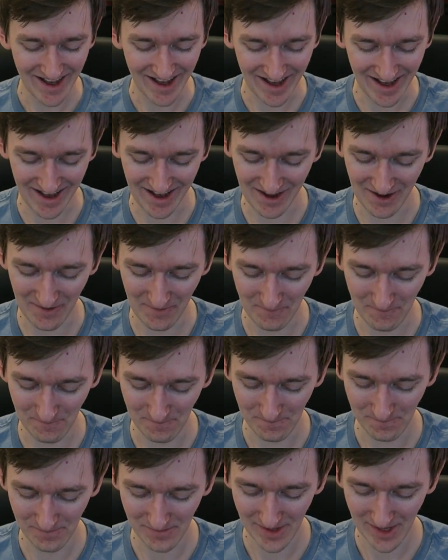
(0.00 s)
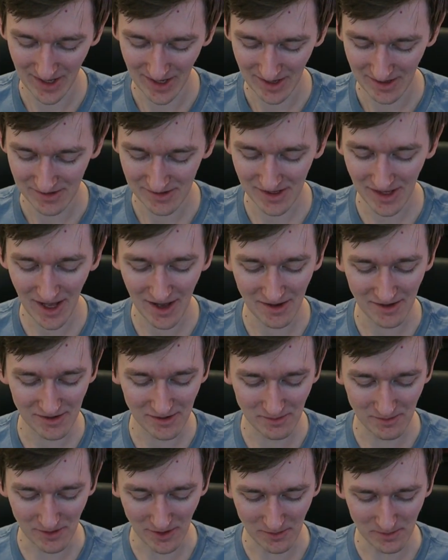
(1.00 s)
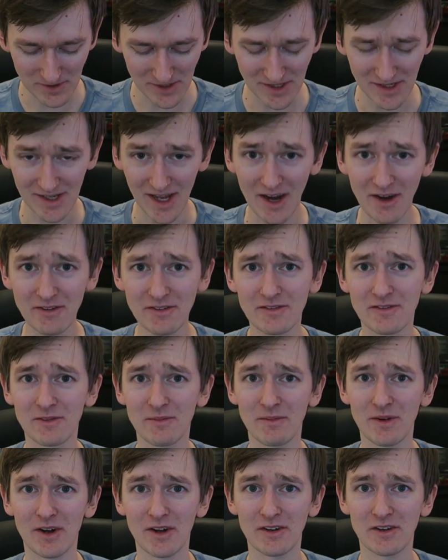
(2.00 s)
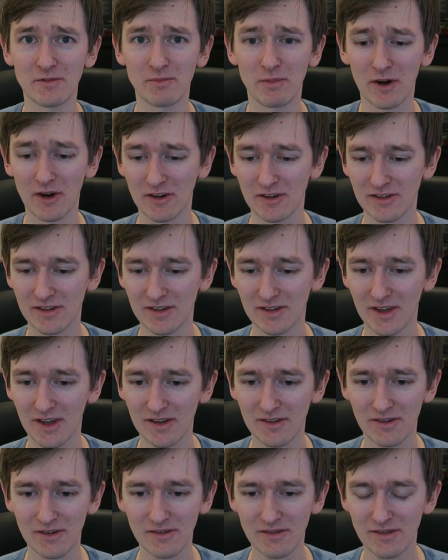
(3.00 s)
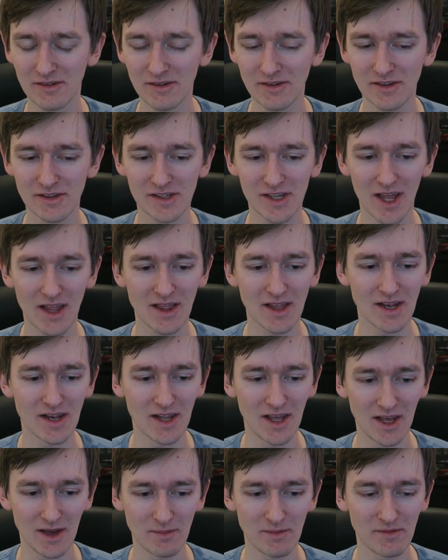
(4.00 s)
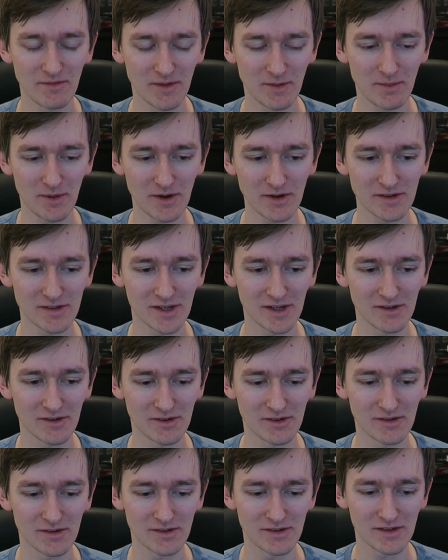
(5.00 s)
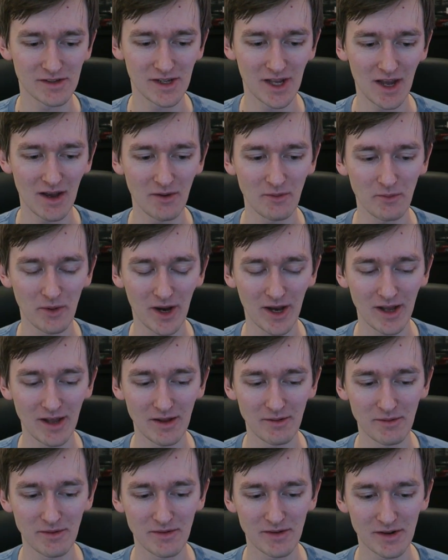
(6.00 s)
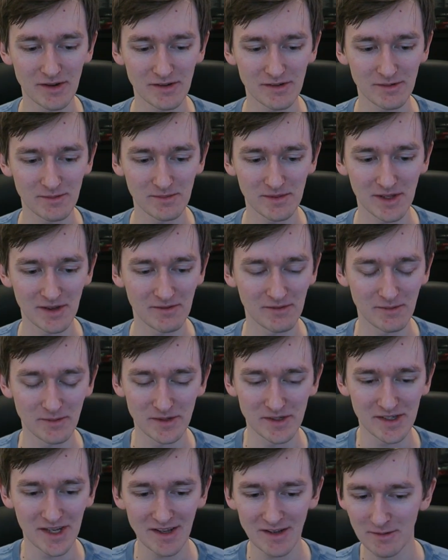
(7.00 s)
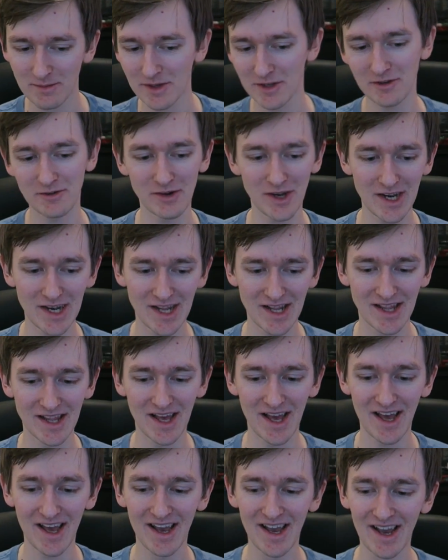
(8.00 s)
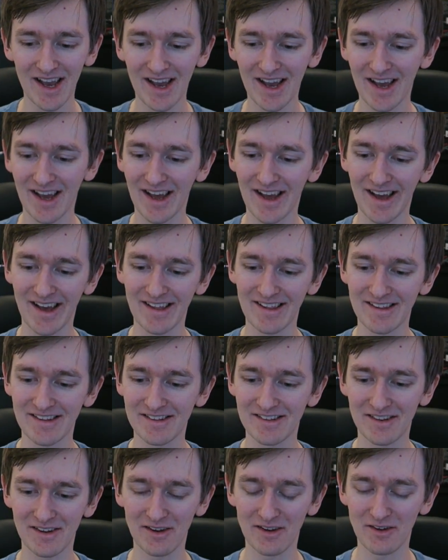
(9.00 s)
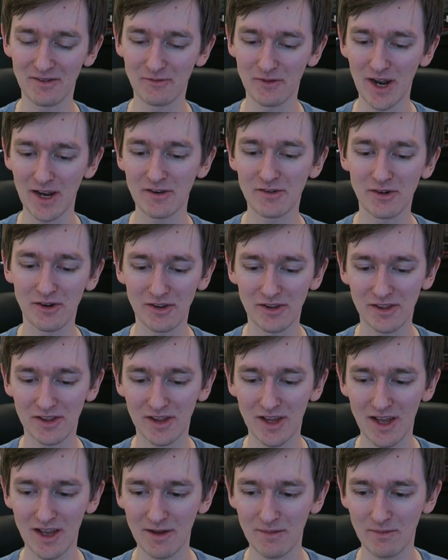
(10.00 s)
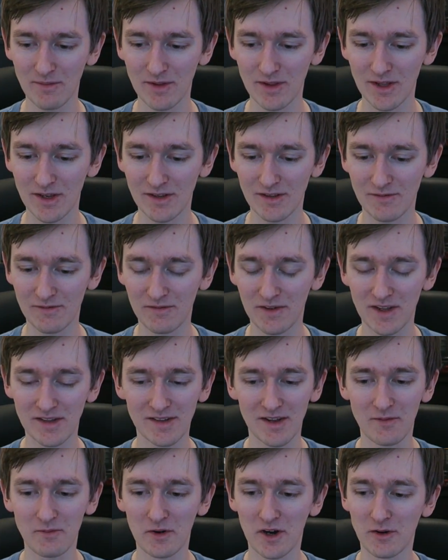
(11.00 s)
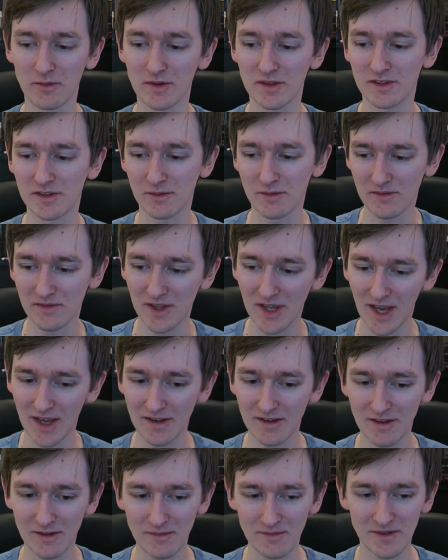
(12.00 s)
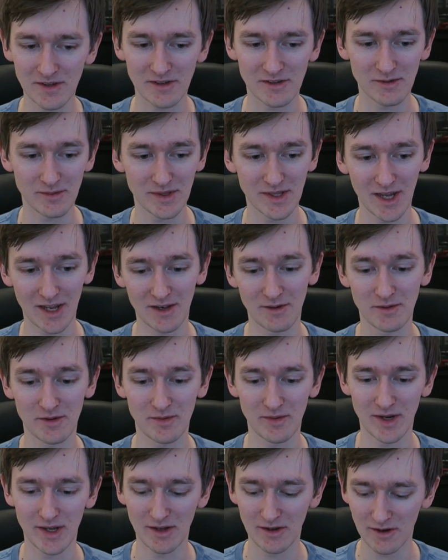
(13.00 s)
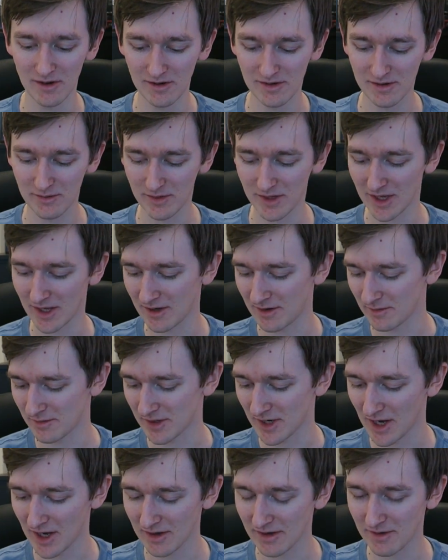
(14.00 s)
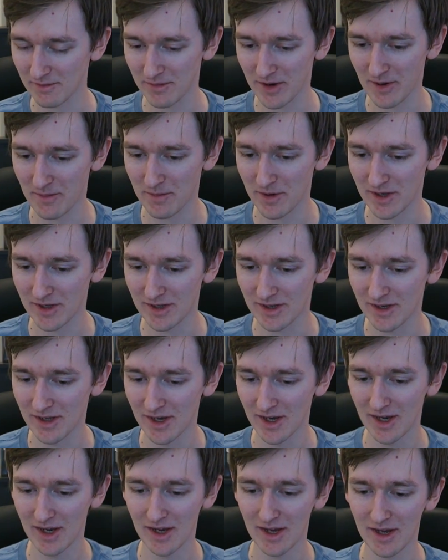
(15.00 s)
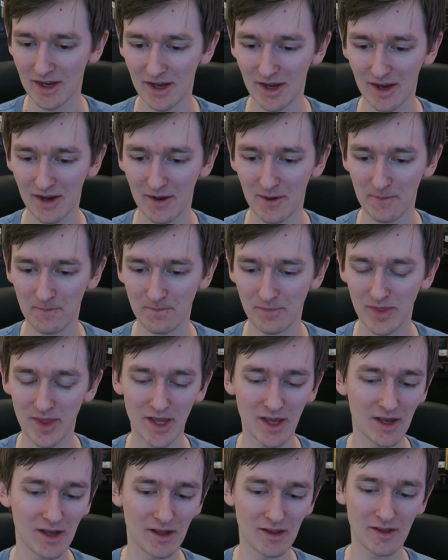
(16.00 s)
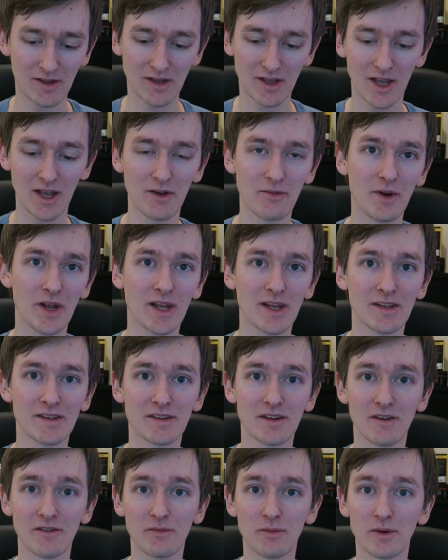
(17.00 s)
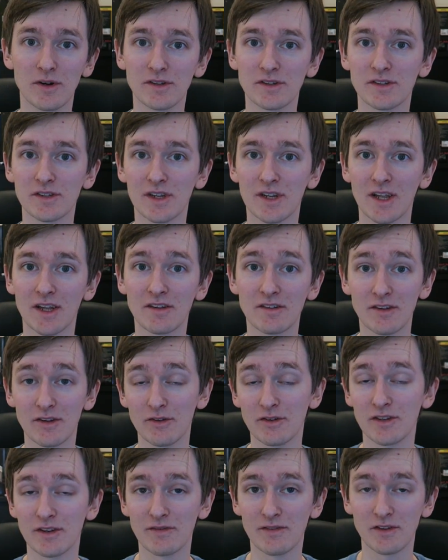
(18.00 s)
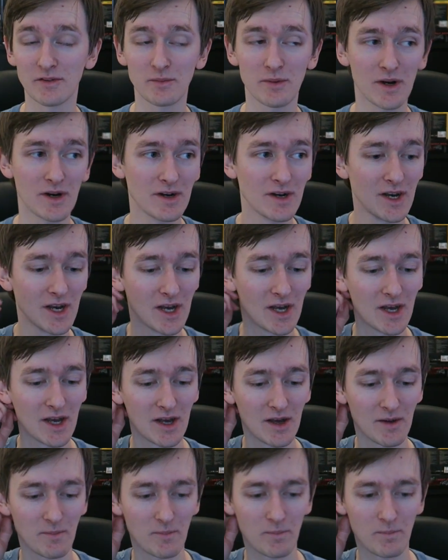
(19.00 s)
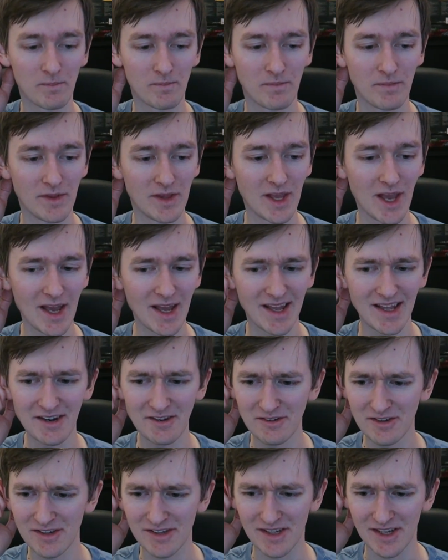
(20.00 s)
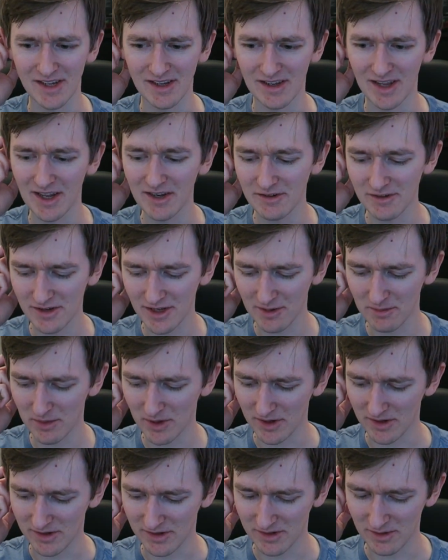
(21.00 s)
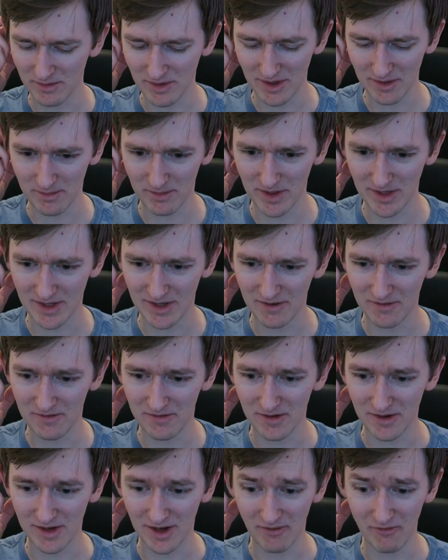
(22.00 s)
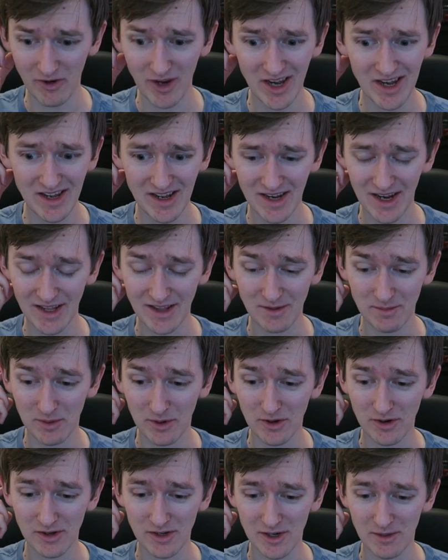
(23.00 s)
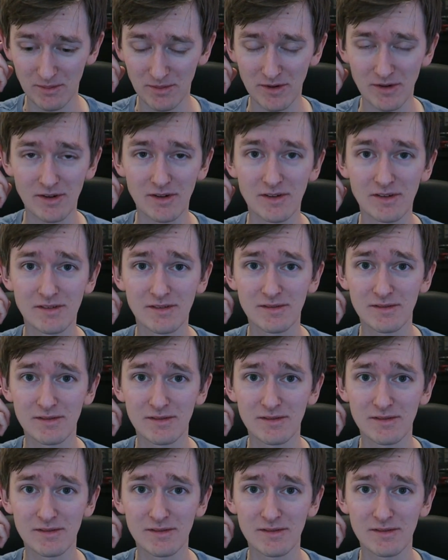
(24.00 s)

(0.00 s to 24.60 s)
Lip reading: So yeah, some ups and downs from launch box. I don't understand the name of the box. I don't get why we've got something from Sesame Street in there. This retro theme that fits in well with some of the items, and some of the items are really good, some of the items aren't, in my opinion. The key ring itself was an exclusive as well. Yeah, interesting box, something a bit different. I really did like the poker chip though.